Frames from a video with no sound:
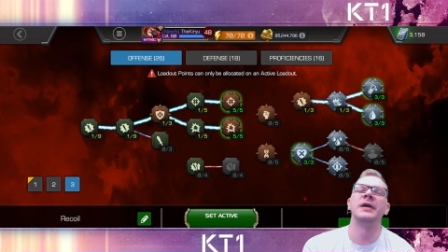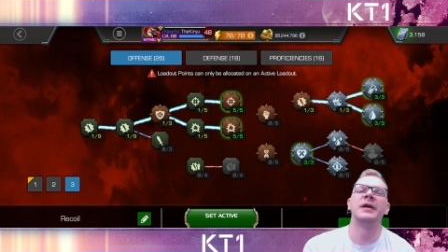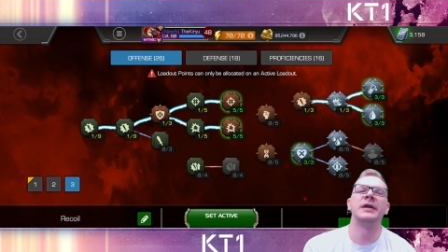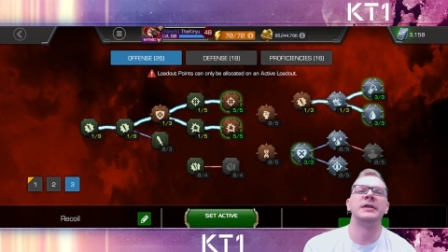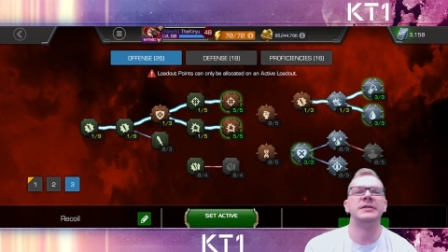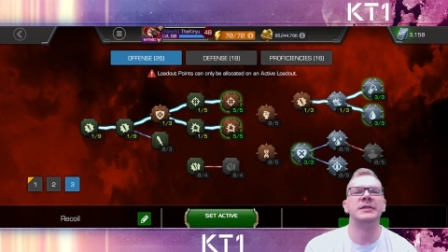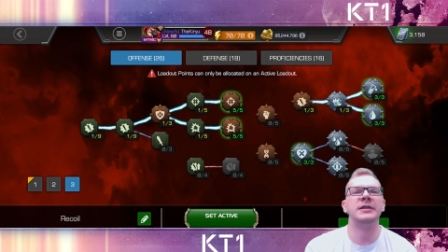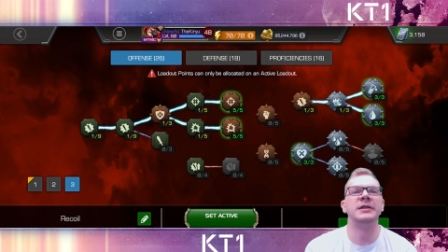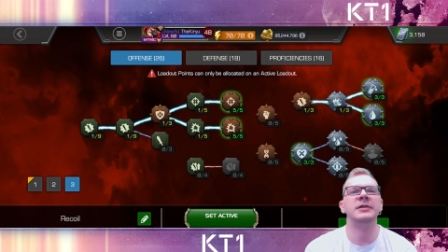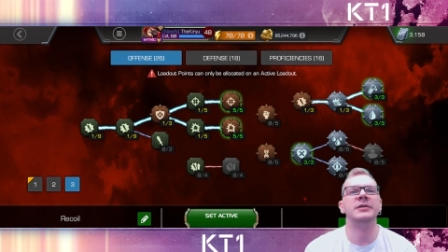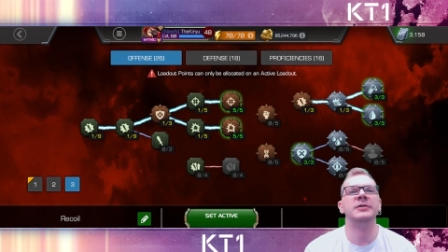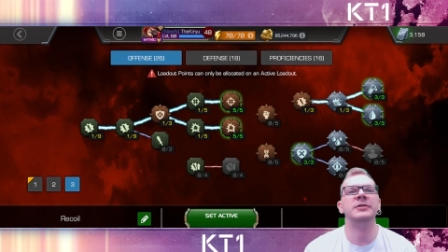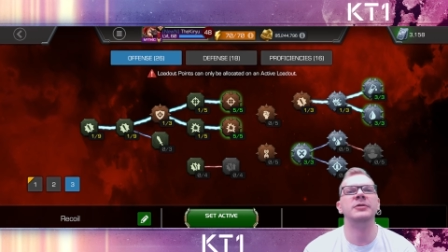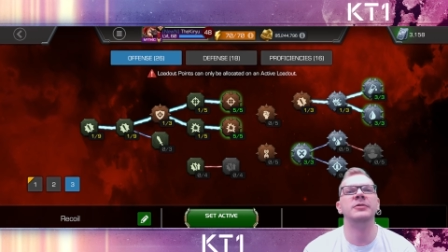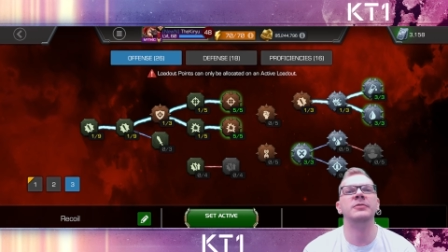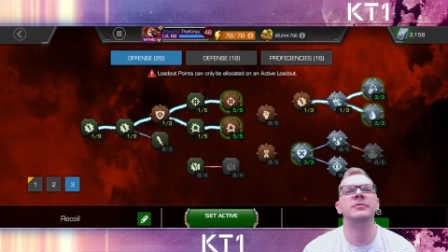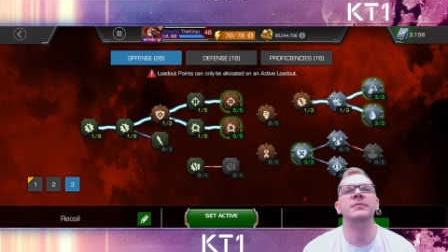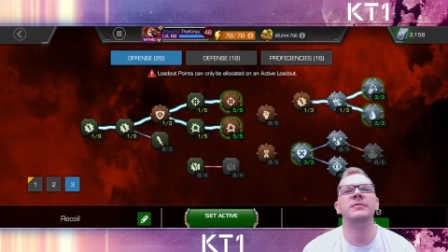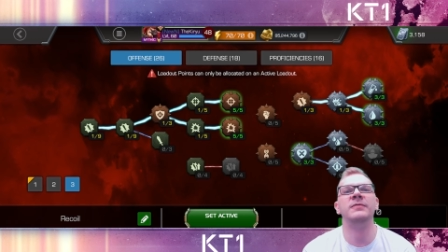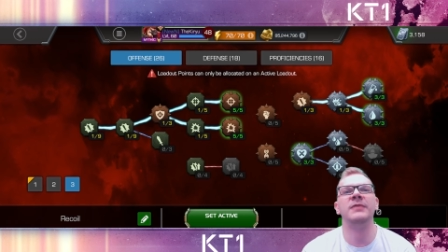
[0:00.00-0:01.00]
I still
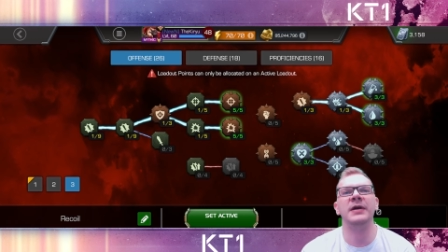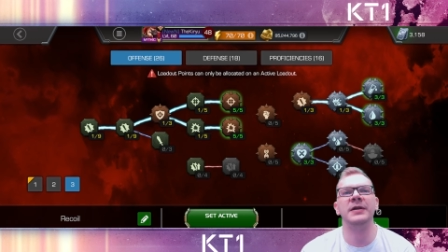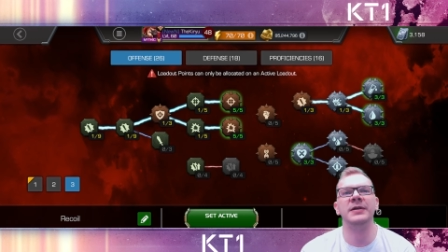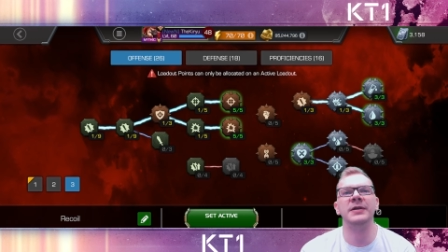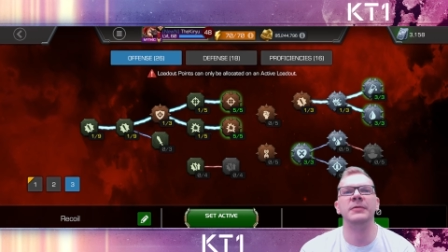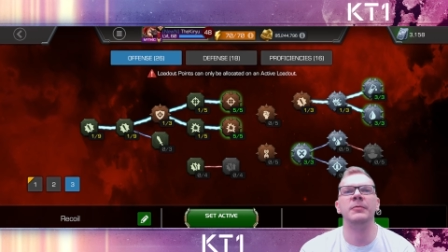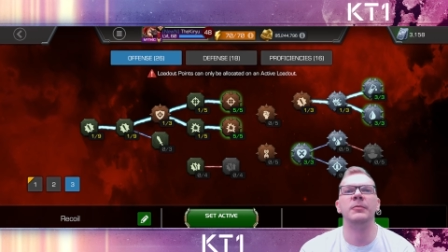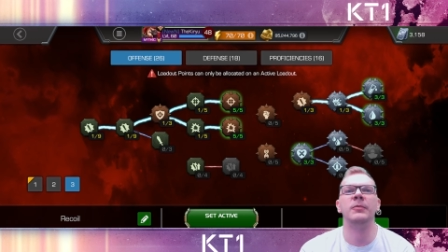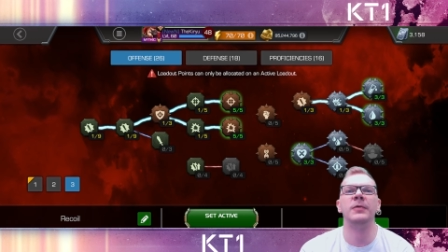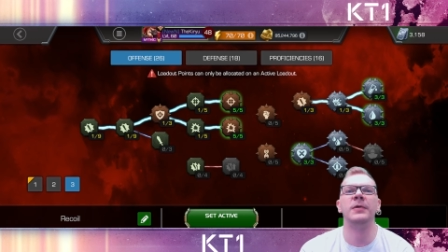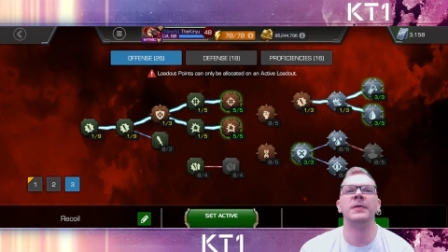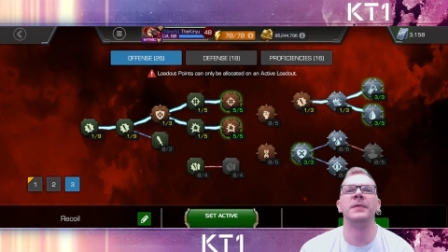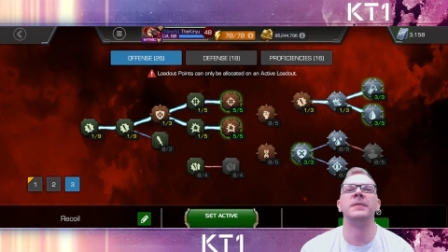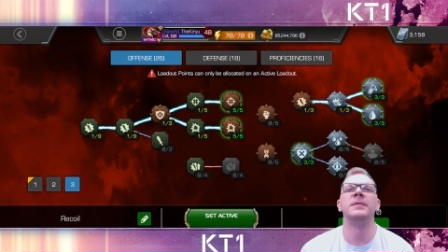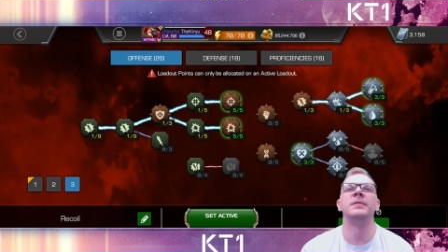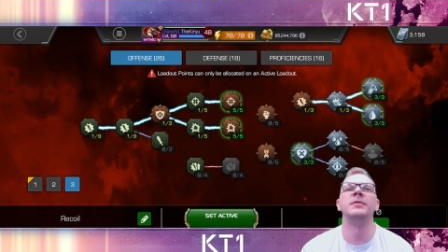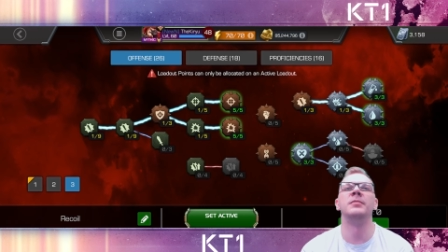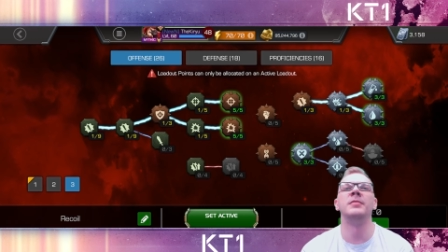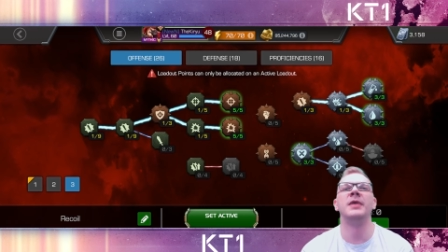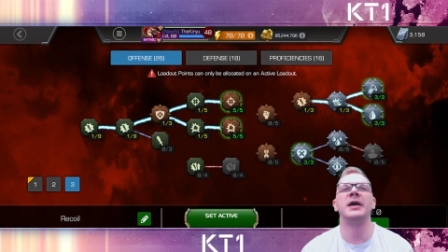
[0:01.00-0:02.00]
do find it worth
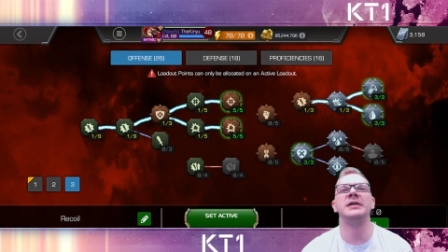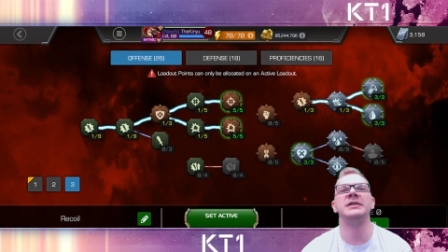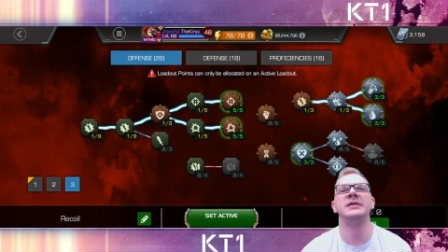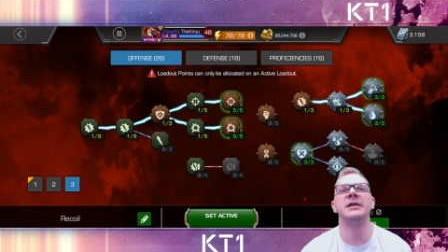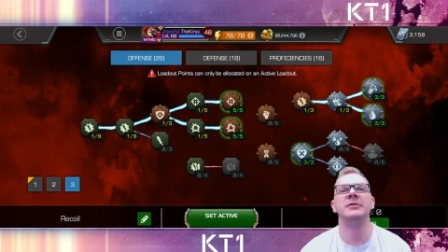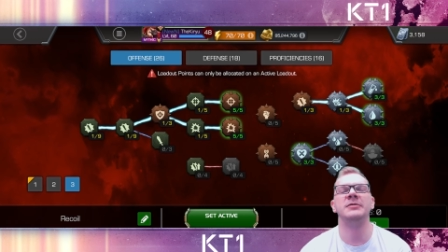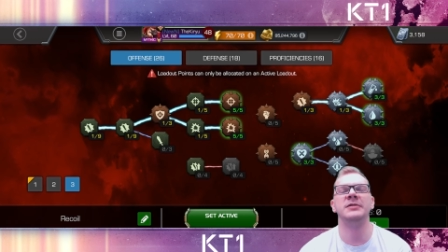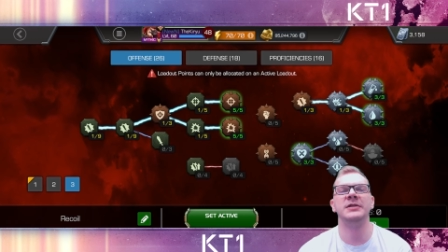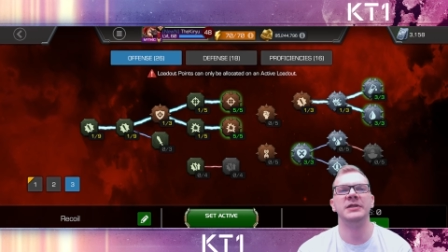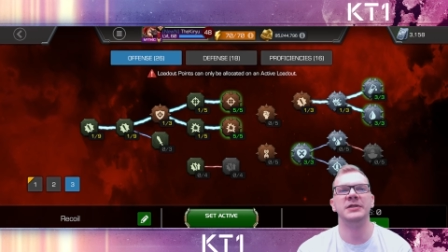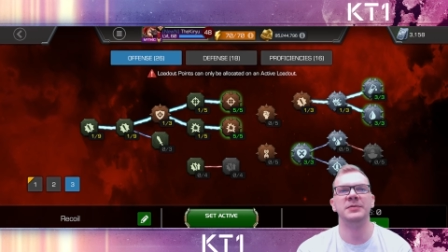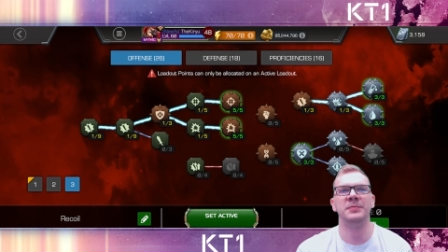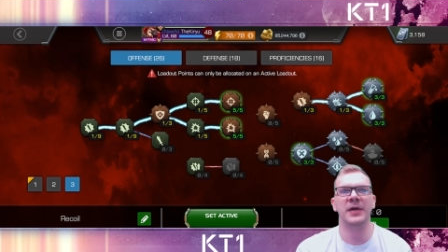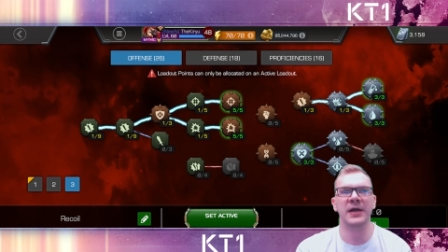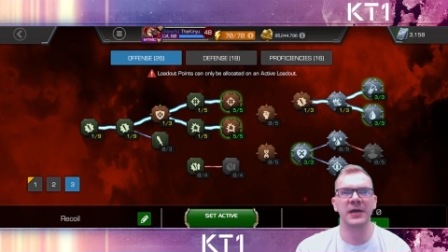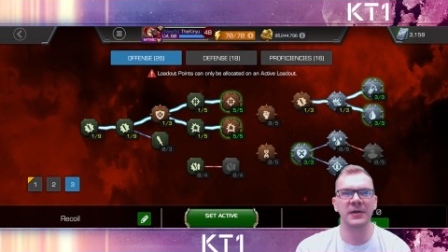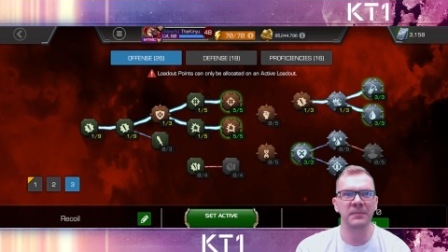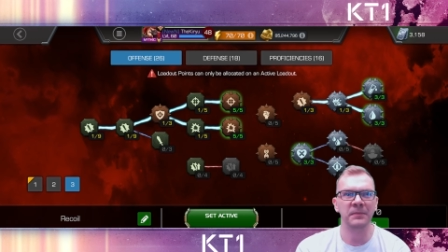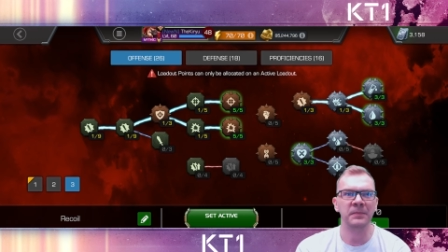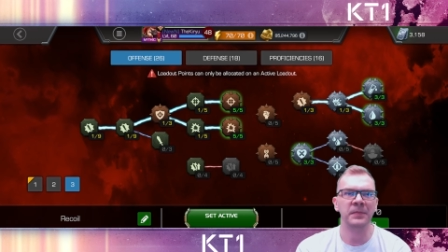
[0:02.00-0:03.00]
to max out
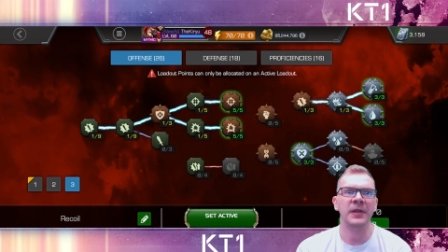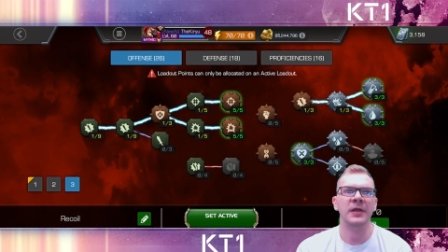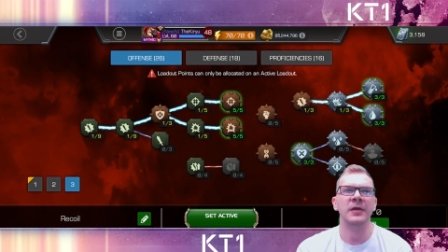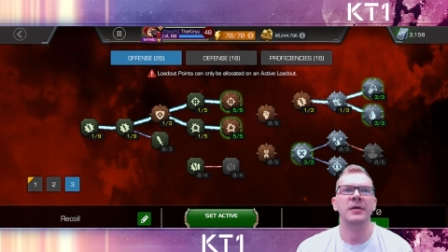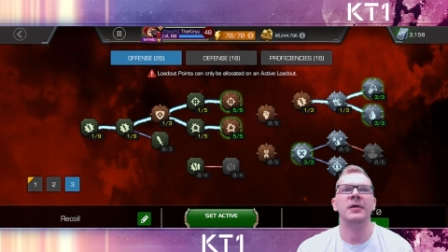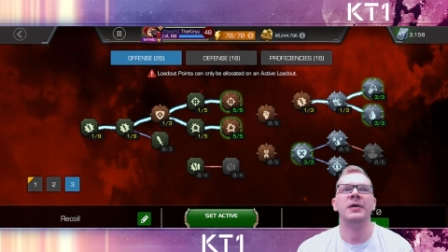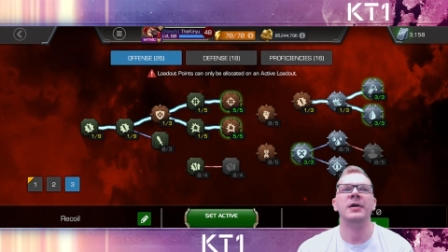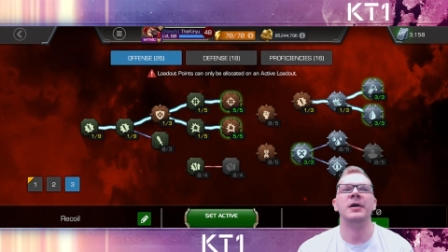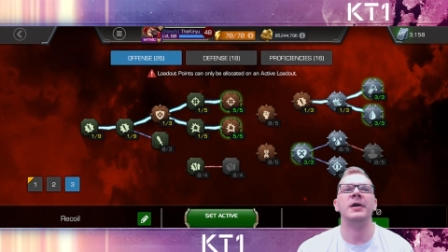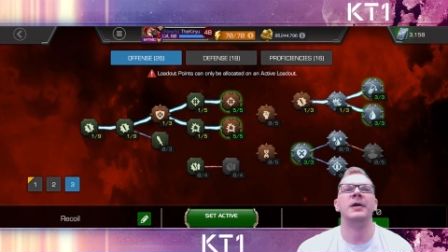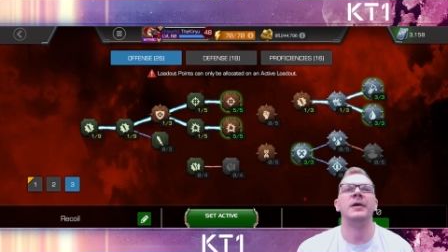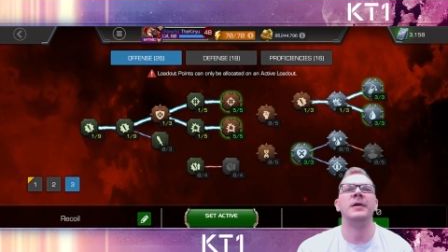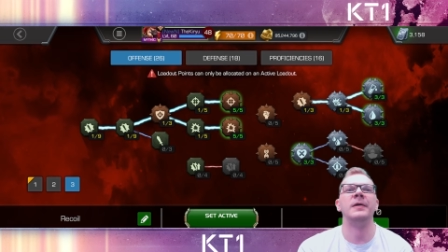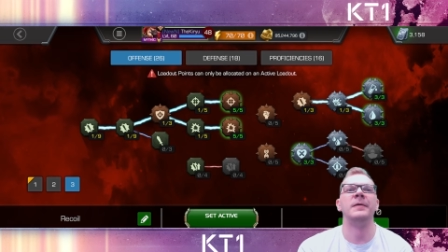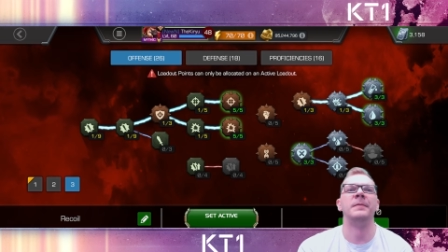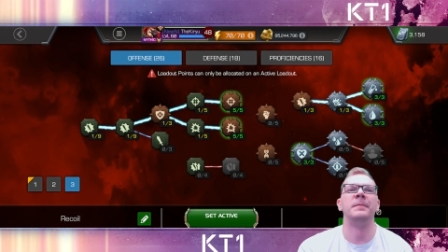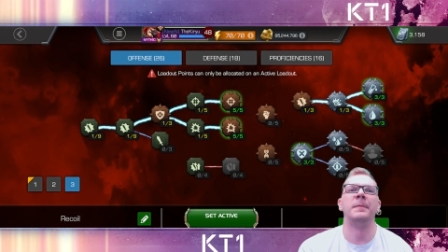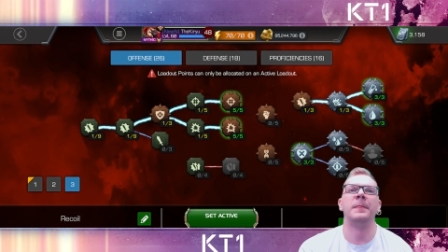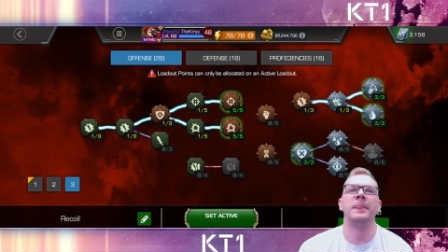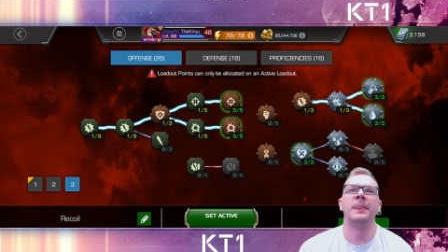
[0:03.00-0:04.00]
Despair,
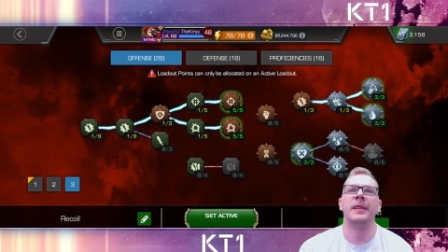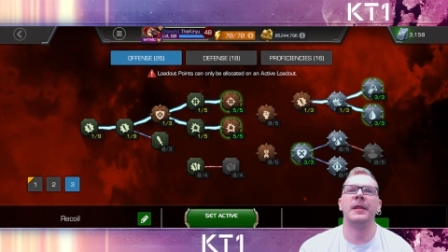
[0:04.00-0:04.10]
um,